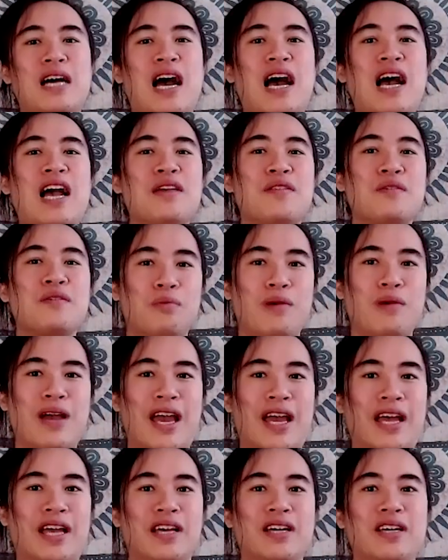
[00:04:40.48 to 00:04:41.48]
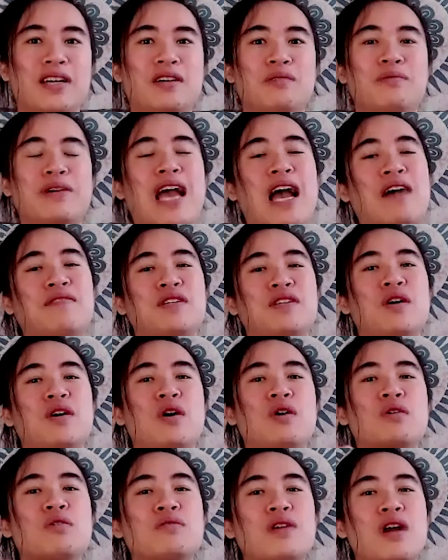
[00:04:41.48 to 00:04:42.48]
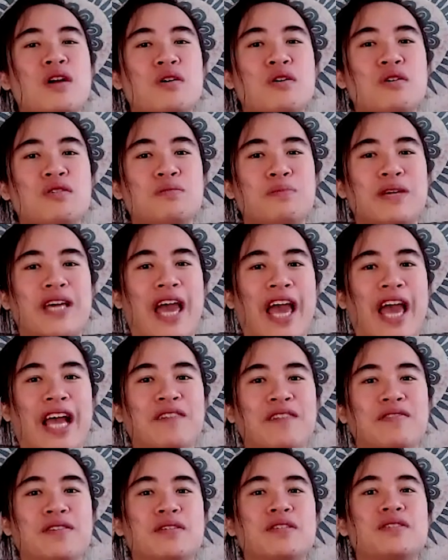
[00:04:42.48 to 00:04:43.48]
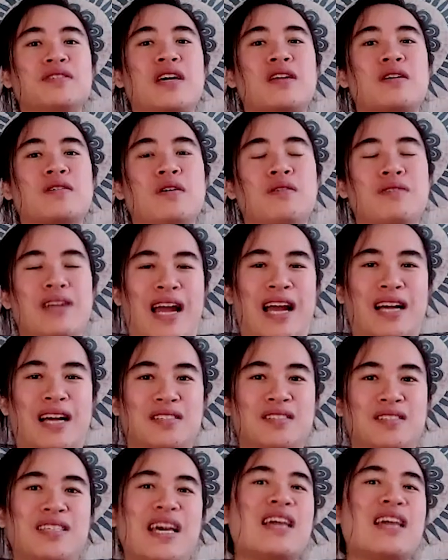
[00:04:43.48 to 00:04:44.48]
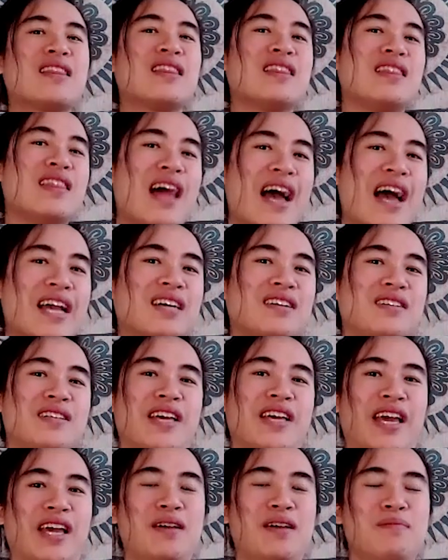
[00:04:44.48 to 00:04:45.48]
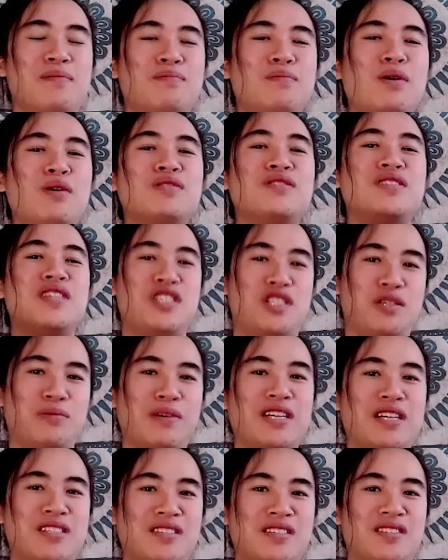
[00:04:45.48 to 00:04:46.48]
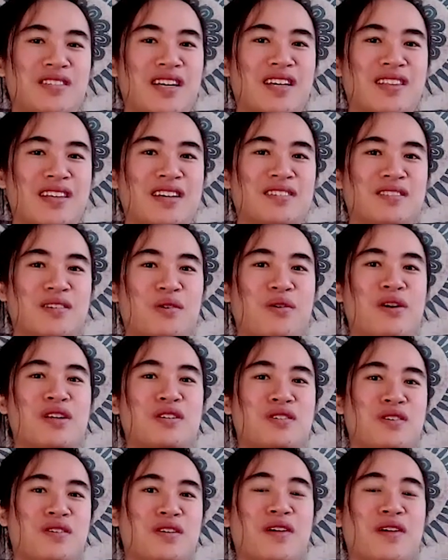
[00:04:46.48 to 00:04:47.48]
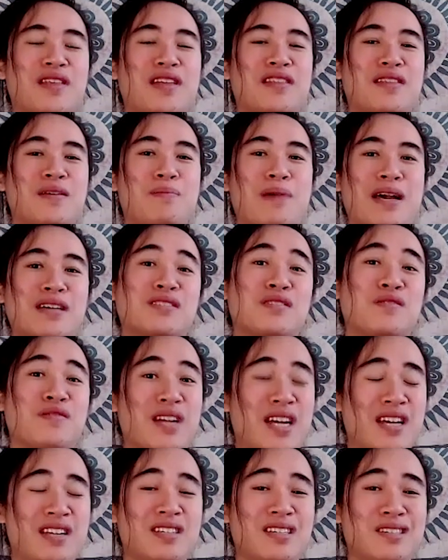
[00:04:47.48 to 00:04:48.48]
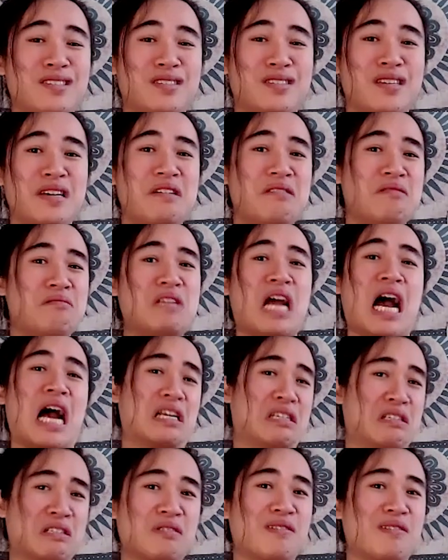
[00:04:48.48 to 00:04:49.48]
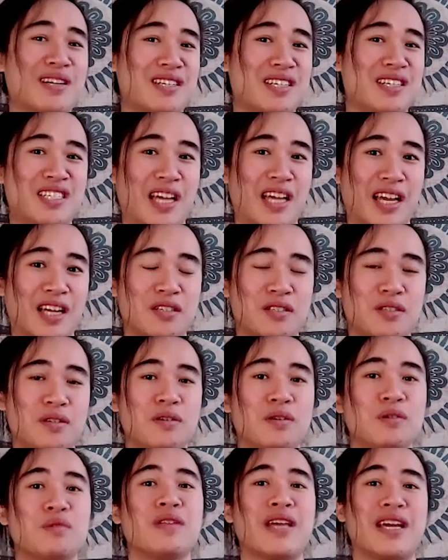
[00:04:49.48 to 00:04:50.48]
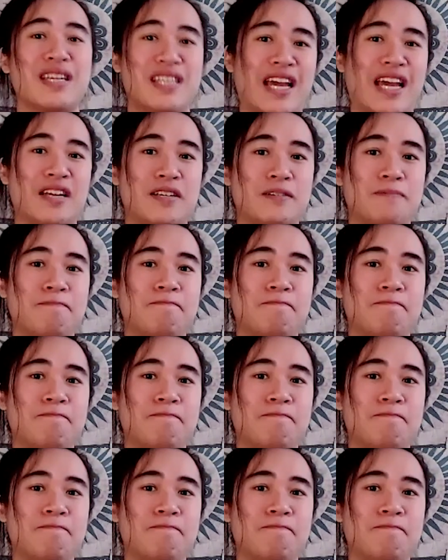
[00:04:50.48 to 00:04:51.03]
Either way, we have to own our own behaviors and our own actions. And likely, most situations like this are going to turn out that the best friend is not going to change who they date.